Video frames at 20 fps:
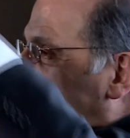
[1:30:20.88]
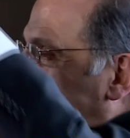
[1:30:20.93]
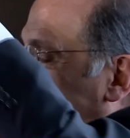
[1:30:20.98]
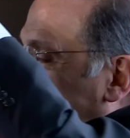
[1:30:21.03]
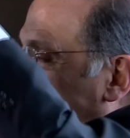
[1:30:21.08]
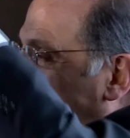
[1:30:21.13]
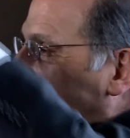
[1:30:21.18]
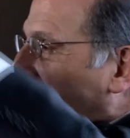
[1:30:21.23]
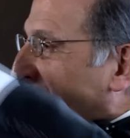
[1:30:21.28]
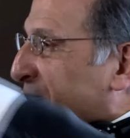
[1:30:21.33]

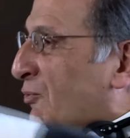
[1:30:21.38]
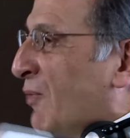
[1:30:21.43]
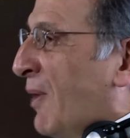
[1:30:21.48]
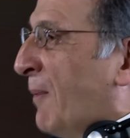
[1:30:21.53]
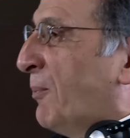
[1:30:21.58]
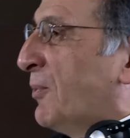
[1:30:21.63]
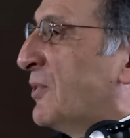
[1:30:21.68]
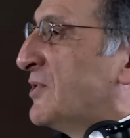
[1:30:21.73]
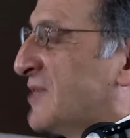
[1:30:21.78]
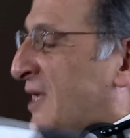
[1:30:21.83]
and find it
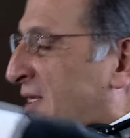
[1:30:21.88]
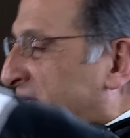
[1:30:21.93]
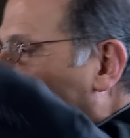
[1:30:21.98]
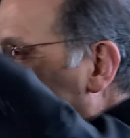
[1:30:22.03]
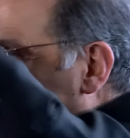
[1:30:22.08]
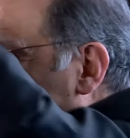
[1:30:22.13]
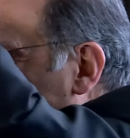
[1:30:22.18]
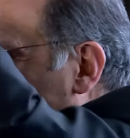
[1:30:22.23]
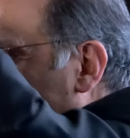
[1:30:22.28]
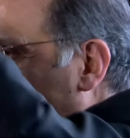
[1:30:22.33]

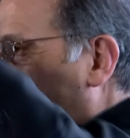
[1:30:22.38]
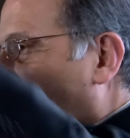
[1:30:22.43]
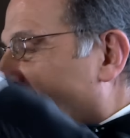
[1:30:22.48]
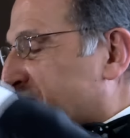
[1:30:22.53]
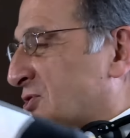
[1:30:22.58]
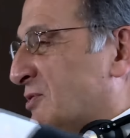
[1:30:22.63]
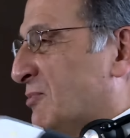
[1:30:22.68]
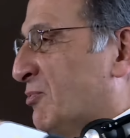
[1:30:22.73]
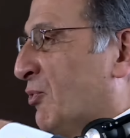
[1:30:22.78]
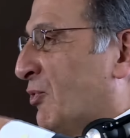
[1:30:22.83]
representative
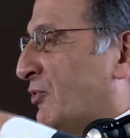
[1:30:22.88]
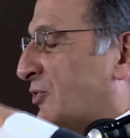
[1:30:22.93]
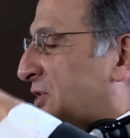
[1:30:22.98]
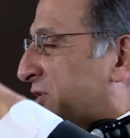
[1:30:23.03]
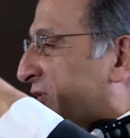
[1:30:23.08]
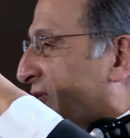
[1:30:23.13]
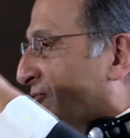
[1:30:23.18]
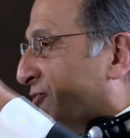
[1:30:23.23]
across the board.